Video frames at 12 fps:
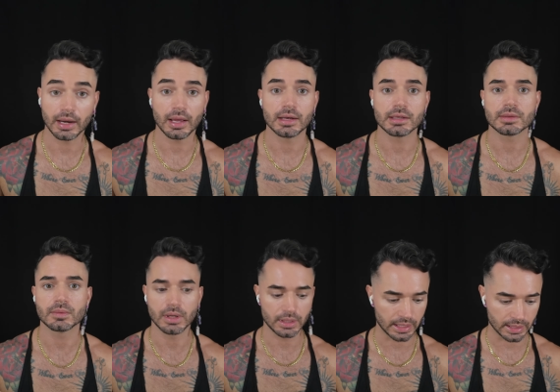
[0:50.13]
I just
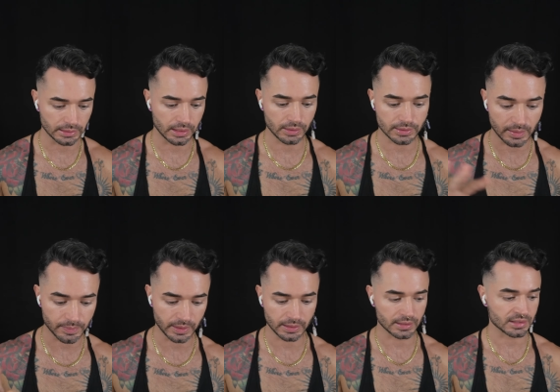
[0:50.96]
want like a little
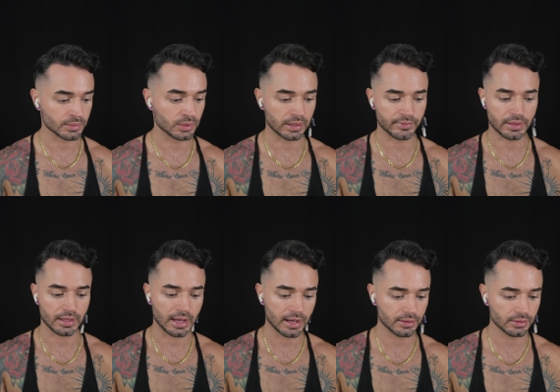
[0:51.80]
something to smooth everything
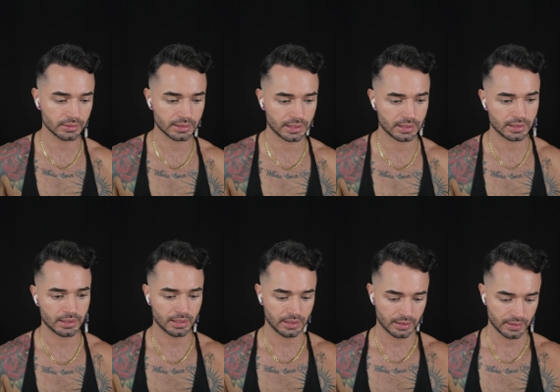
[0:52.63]
out.
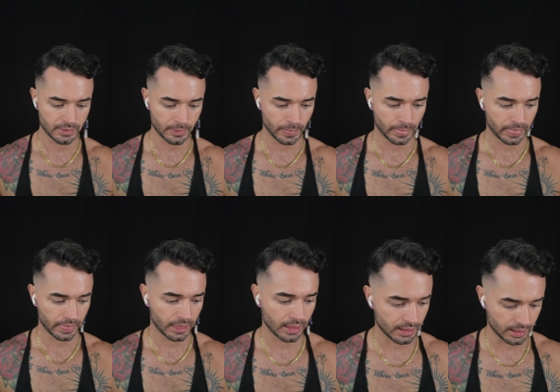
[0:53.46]

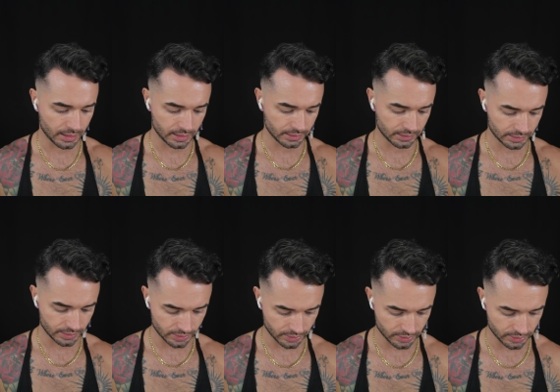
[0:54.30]
And
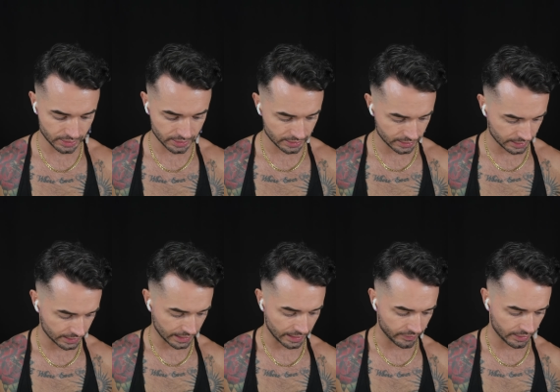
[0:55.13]
so I
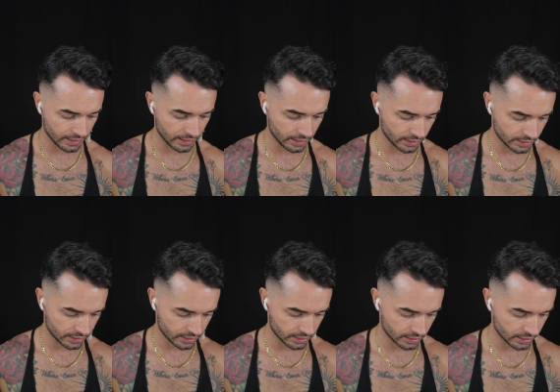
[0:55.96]
have it
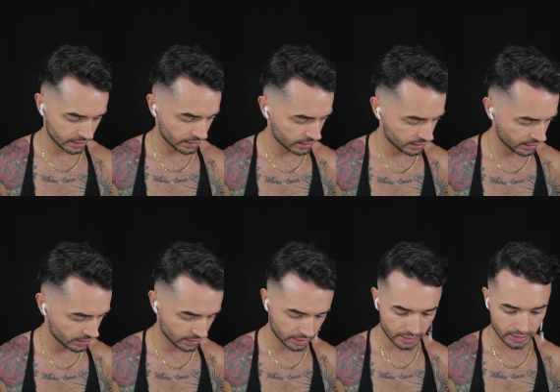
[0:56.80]
here
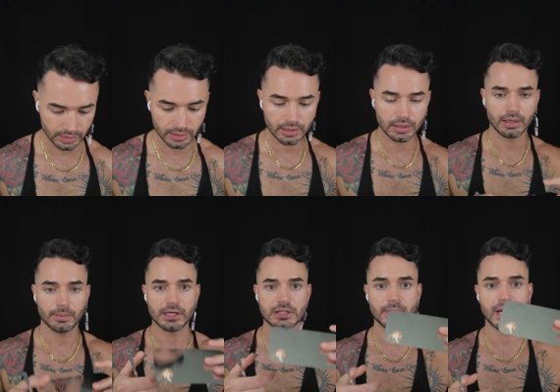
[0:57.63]
on my
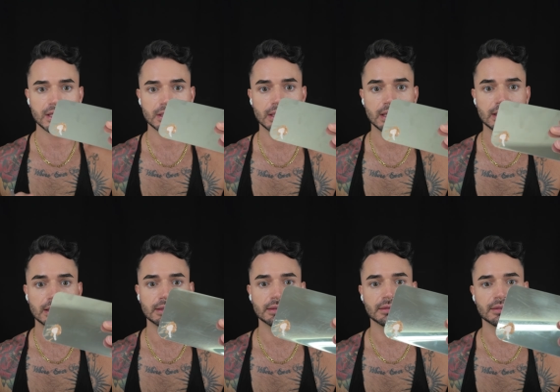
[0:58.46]

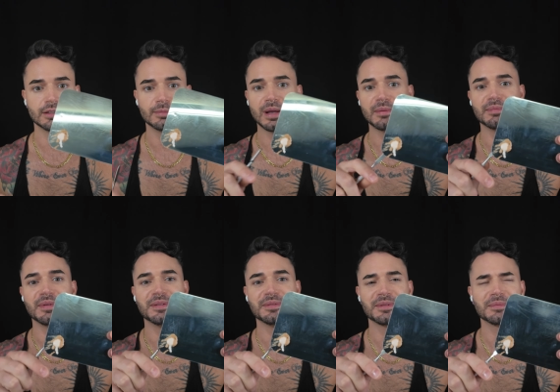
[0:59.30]
spatula or my
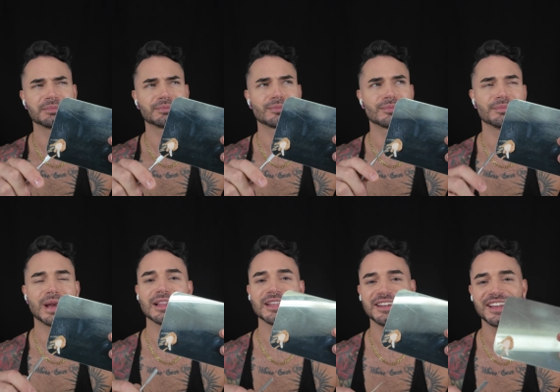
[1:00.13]

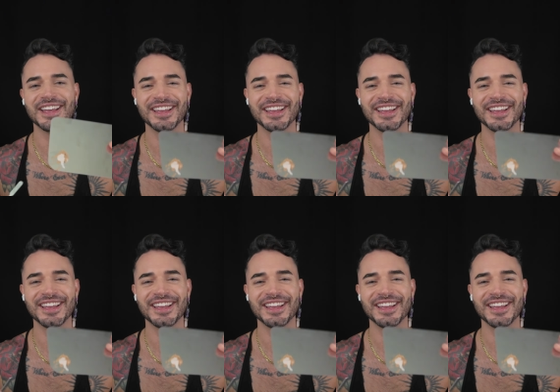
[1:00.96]
palette.